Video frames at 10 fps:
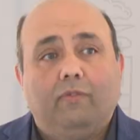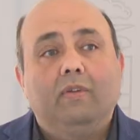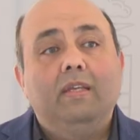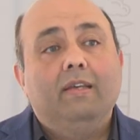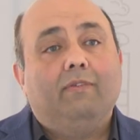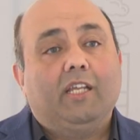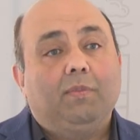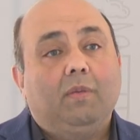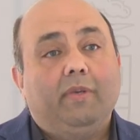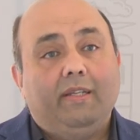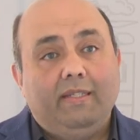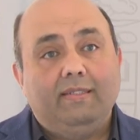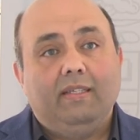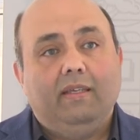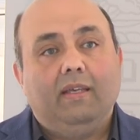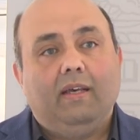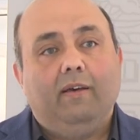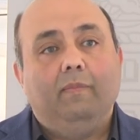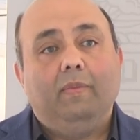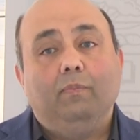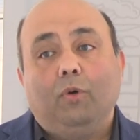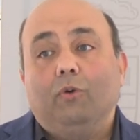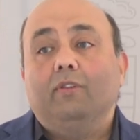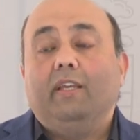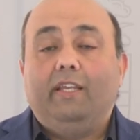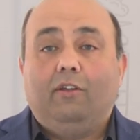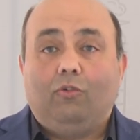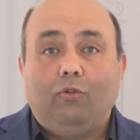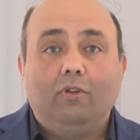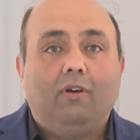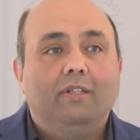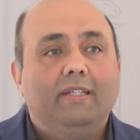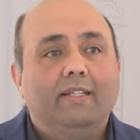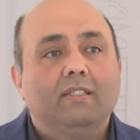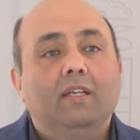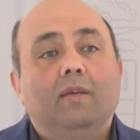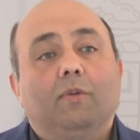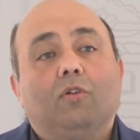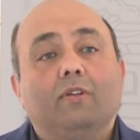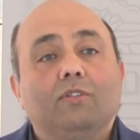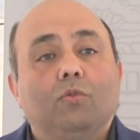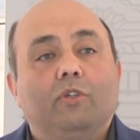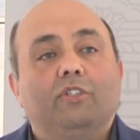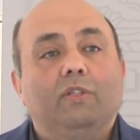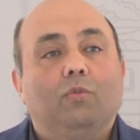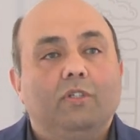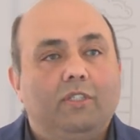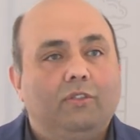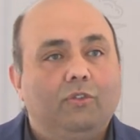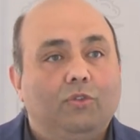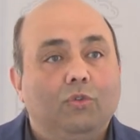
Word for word: of Fatima Mernisi, uh, both in her own context, but also what she wanted to